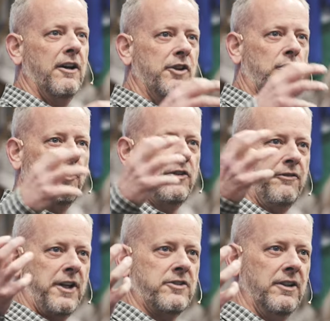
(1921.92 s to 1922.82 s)
of the
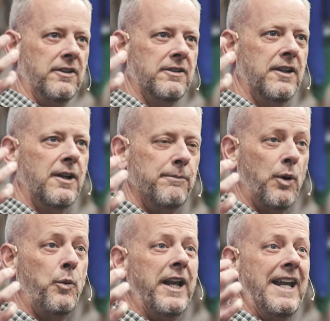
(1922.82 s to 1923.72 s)
crucifixion.
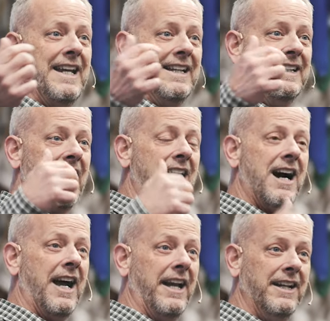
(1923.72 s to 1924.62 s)
But when he
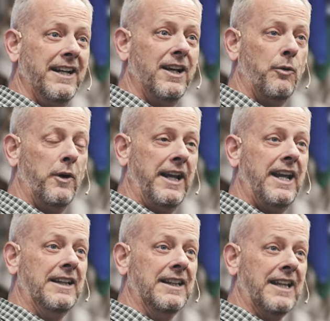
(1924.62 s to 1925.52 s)
died, when
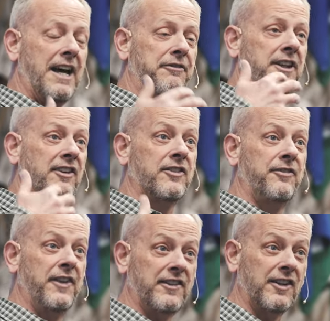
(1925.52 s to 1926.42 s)
he left his
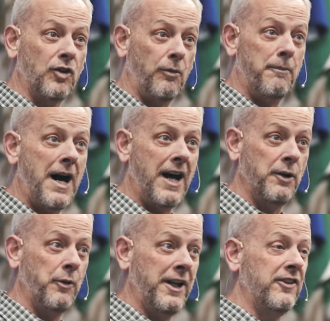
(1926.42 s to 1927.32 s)
physical body,
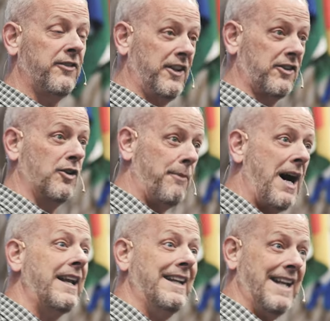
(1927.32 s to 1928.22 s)
when his physical
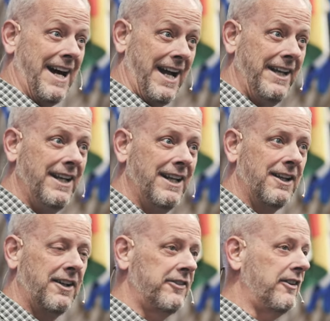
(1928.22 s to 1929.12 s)
body died,
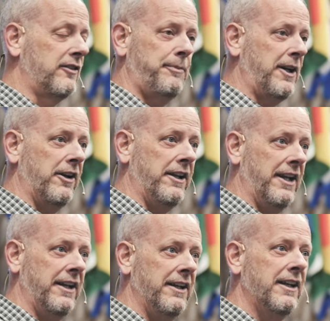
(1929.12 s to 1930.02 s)
because his spirit
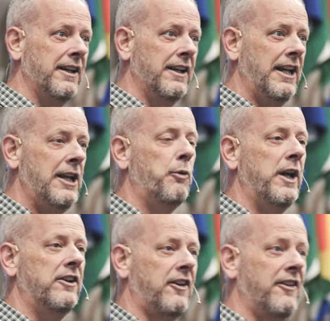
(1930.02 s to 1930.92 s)
didn't, he
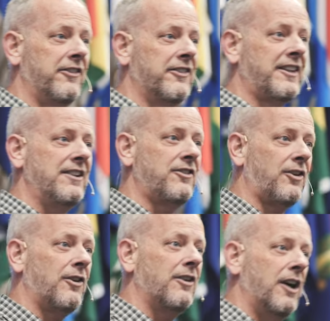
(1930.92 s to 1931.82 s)
went to the
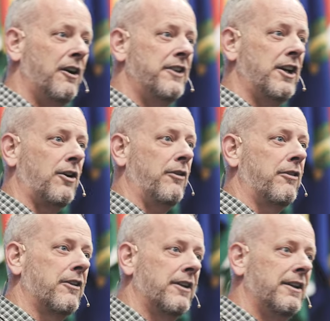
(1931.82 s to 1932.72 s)
center of the
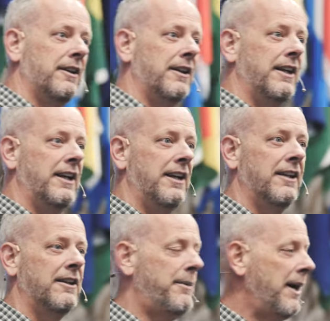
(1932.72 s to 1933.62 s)
earth.
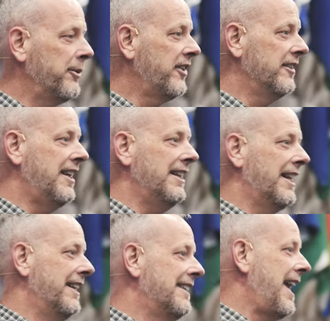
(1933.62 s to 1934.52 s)
The Bible says he
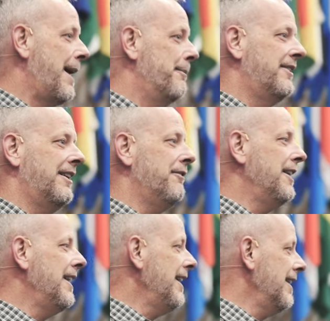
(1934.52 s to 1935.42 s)
led
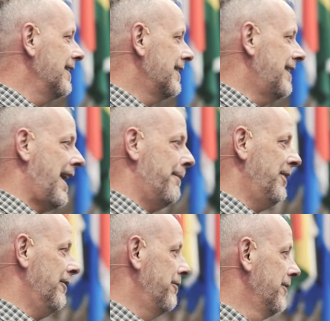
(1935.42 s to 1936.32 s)
captivity
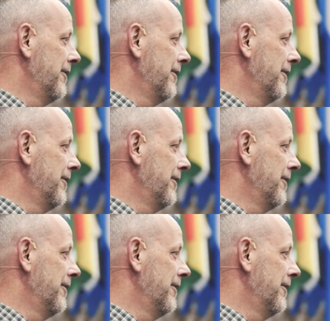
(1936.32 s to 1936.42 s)
captive.